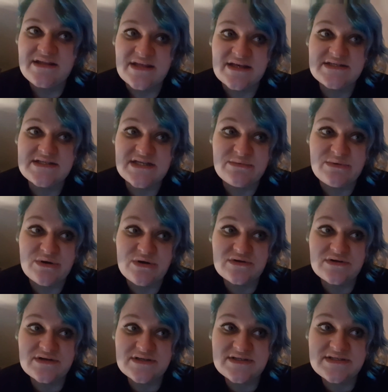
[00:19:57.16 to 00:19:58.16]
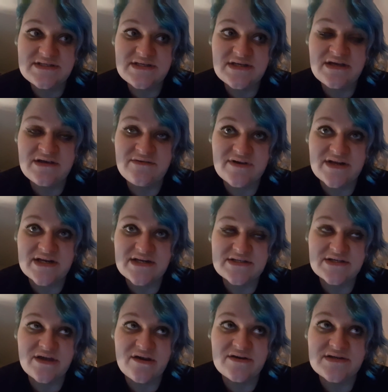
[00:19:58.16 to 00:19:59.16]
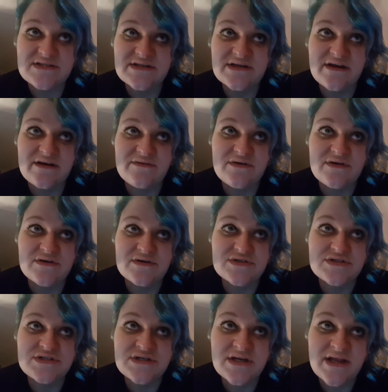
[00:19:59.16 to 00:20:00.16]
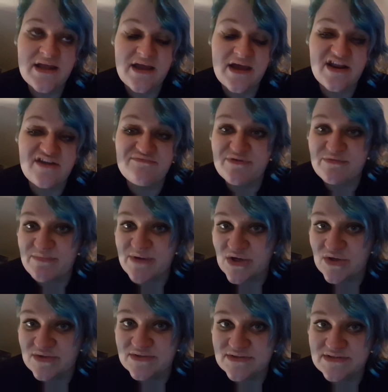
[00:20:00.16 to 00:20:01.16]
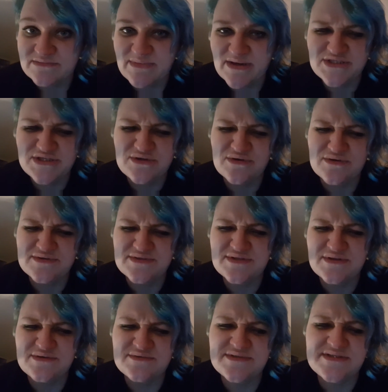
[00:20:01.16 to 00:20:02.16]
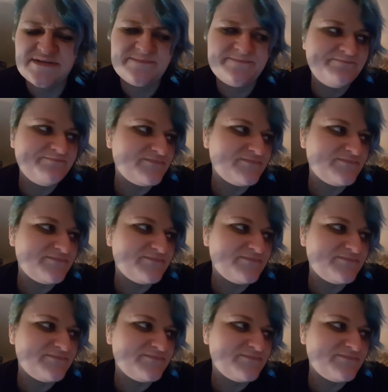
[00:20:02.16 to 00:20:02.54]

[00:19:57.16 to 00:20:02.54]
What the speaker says: That's in a box, ready to go into the garage. And I've put my two consoles,